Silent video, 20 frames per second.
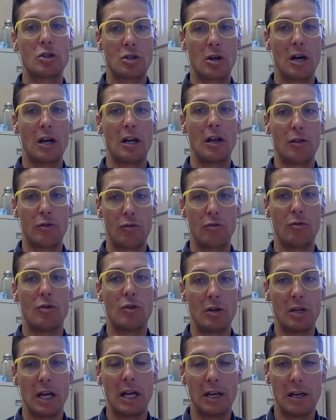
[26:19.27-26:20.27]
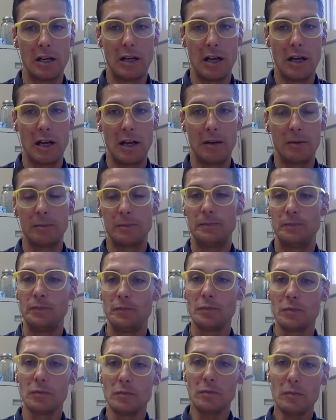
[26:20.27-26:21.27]
They're just trying to get through their day to day.
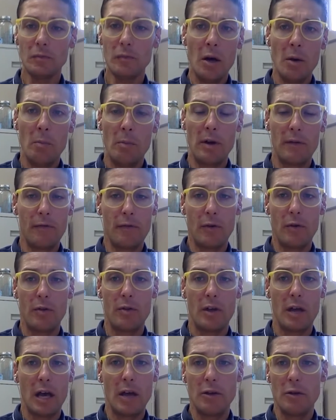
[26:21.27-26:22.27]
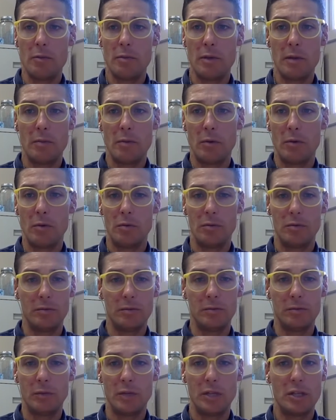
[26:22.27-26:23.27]
But for other
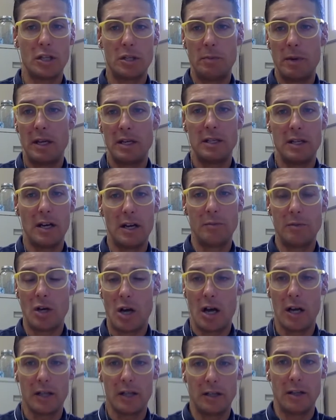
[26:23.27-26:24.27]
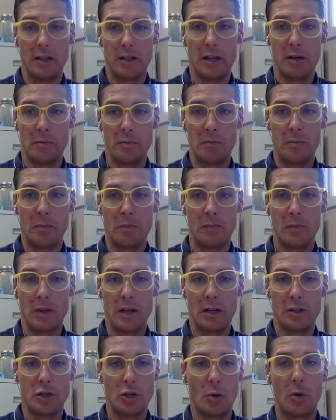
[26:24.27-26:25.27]
people, we just spend time talking to them,
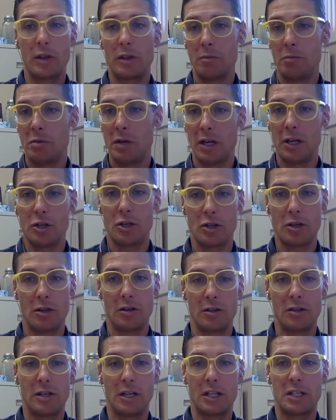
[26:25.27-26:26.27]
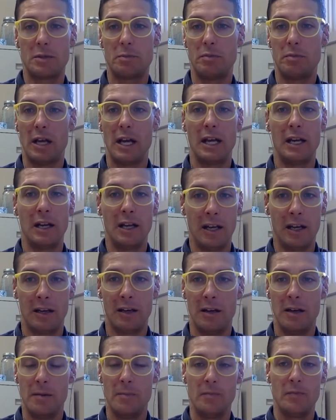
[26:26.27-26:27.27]
showing them pictures,
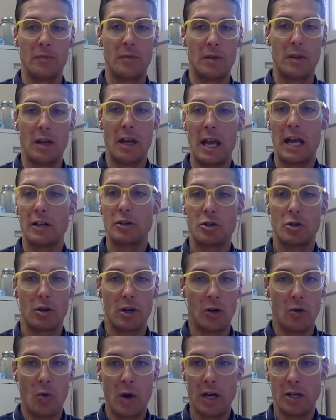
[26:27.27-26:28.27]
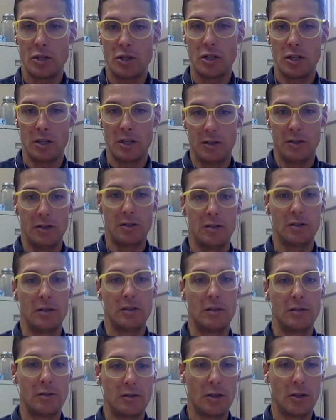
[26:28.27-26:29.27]
explaining, answering
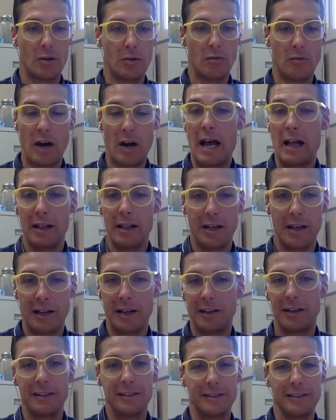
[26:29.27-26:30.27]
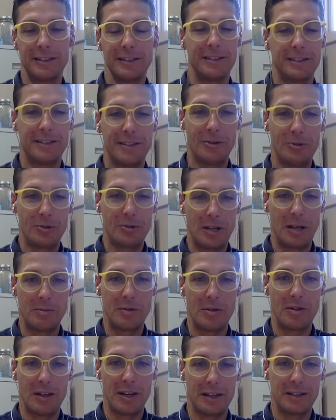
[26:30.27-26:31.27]
questions. So rallying, those
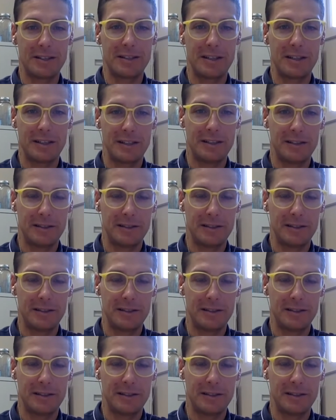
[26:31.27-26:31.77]
types of things.